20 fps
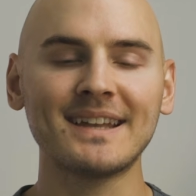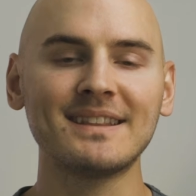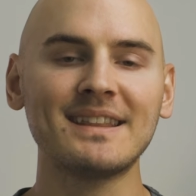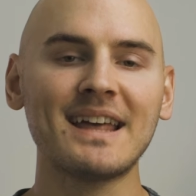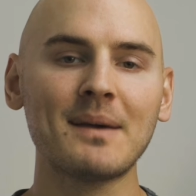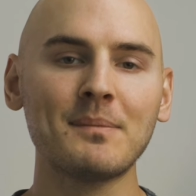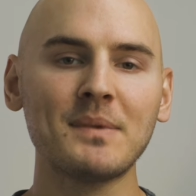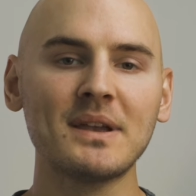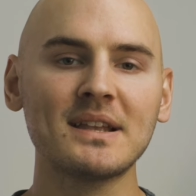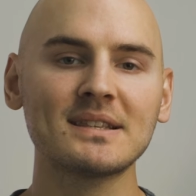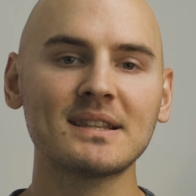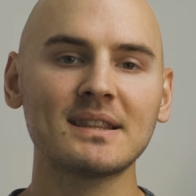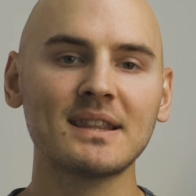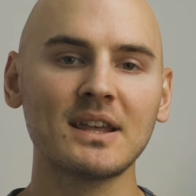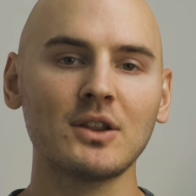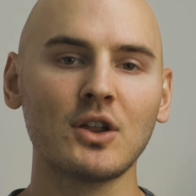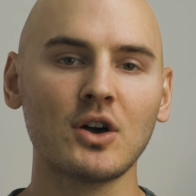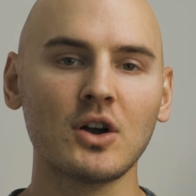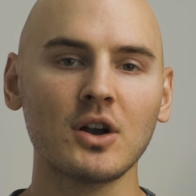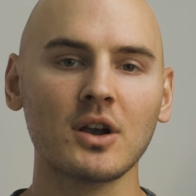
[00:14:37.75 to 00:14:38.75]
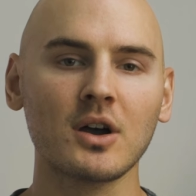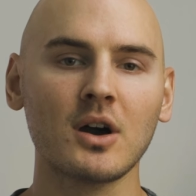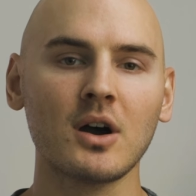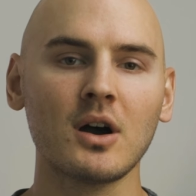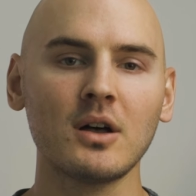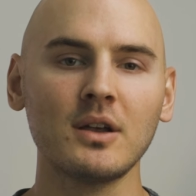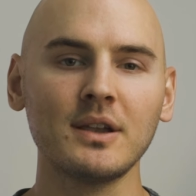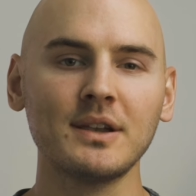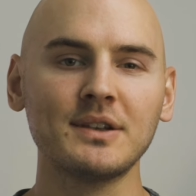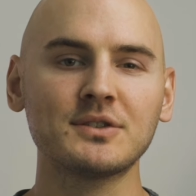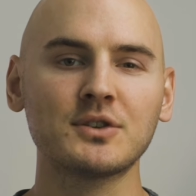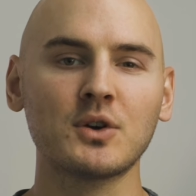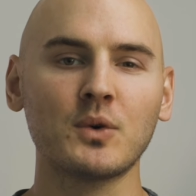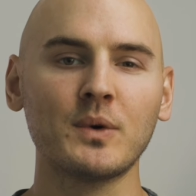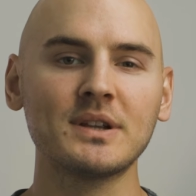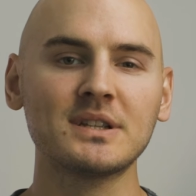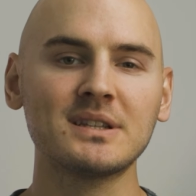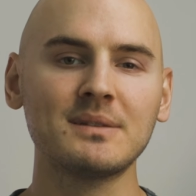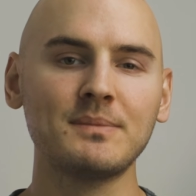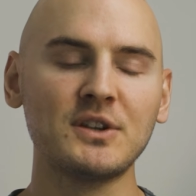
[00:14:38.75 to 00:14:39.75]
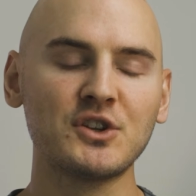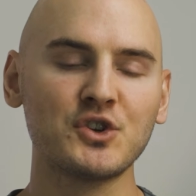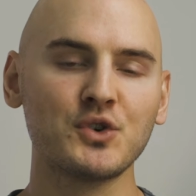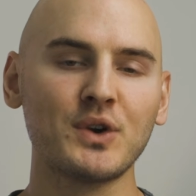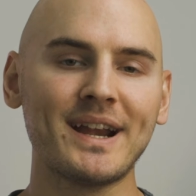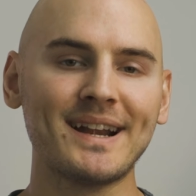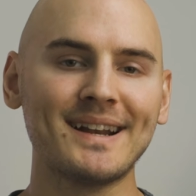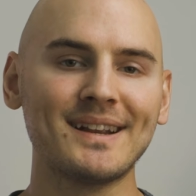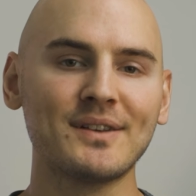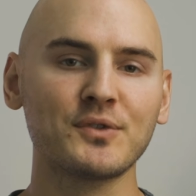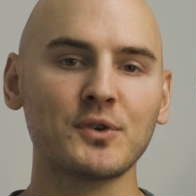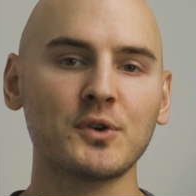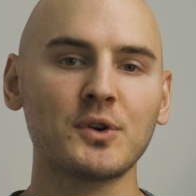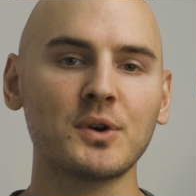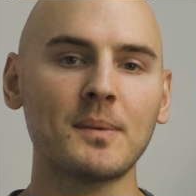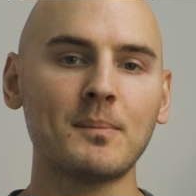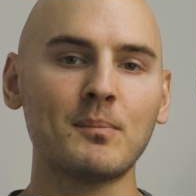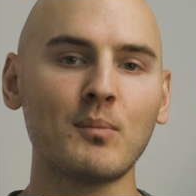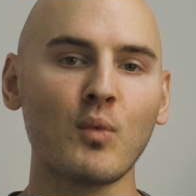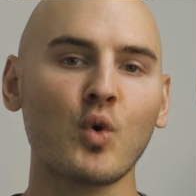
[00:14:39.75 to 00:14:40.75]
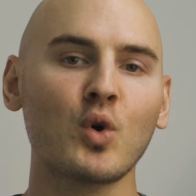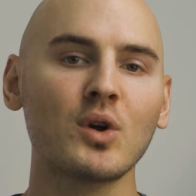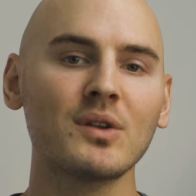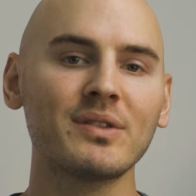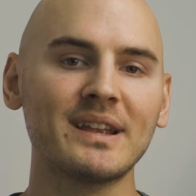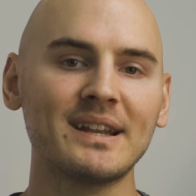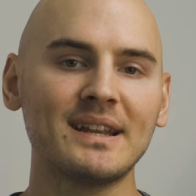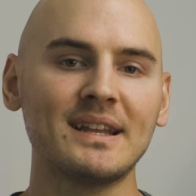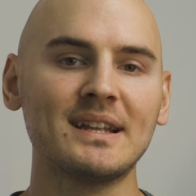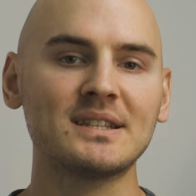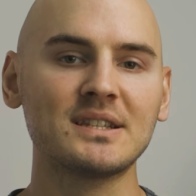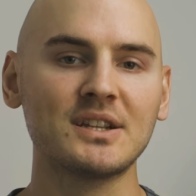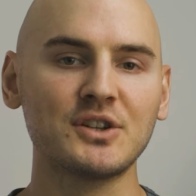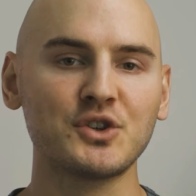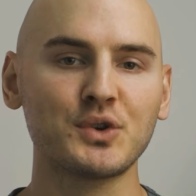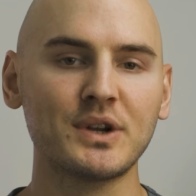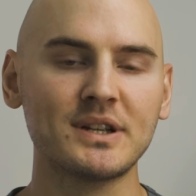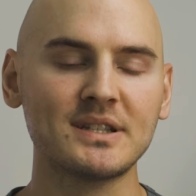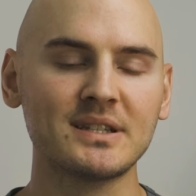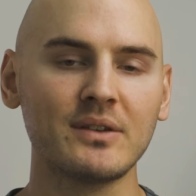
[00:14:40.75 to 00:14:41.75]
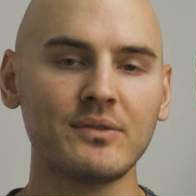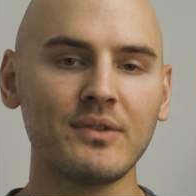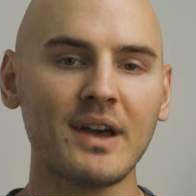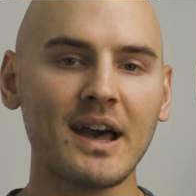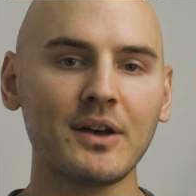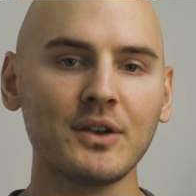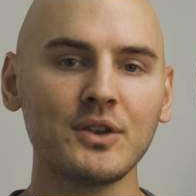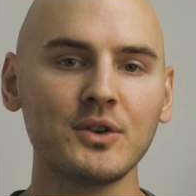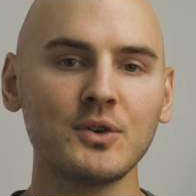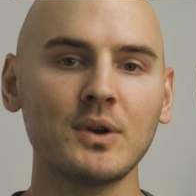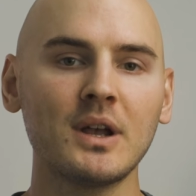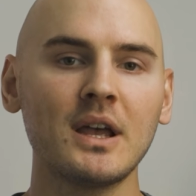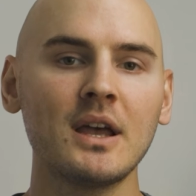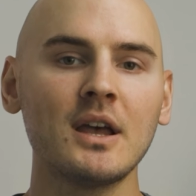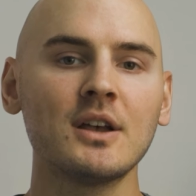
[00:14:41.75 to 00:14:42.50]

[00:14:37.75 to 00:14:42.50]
and that means that the long call is going to be trading for more than its intrinsic value.